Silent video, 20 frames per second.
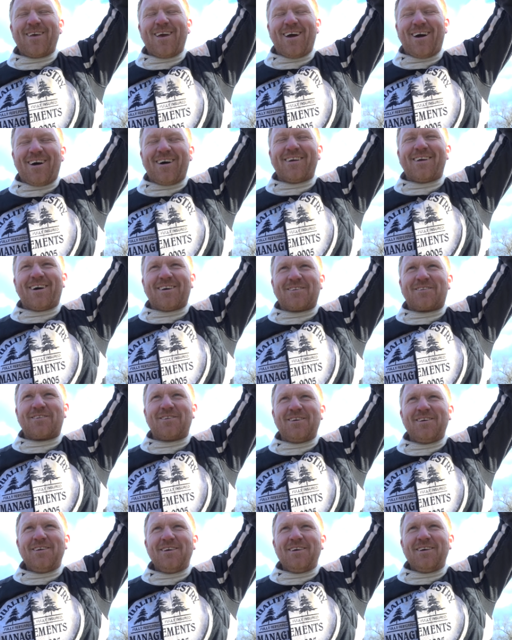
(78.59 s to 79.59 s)
Okay, yeah, yeah. so it's
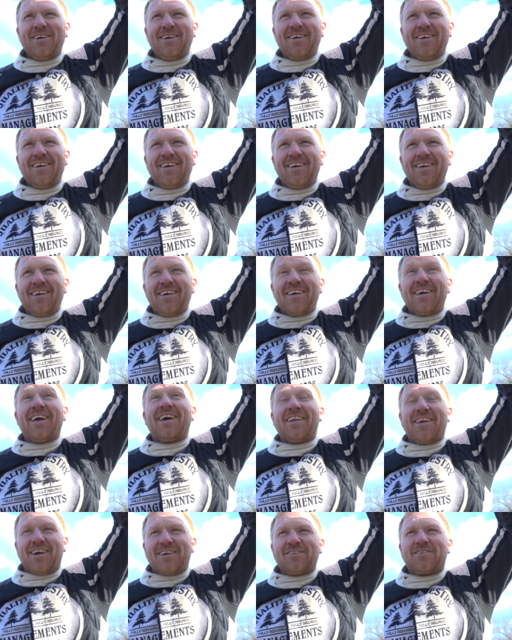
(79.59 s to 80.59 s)
gonna be a busy year.
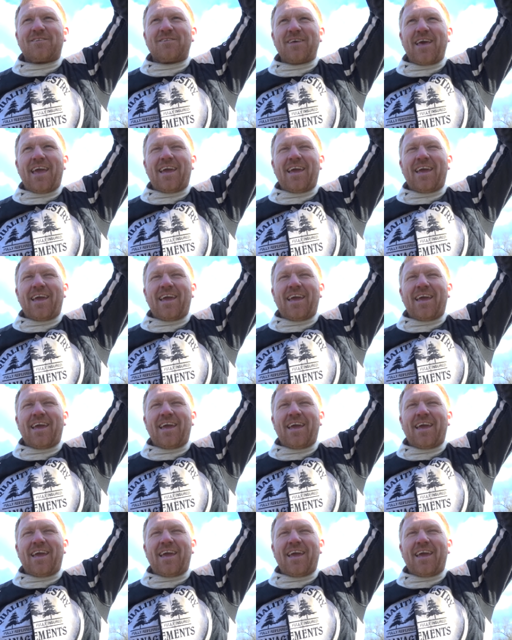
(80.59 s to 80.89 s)
It is.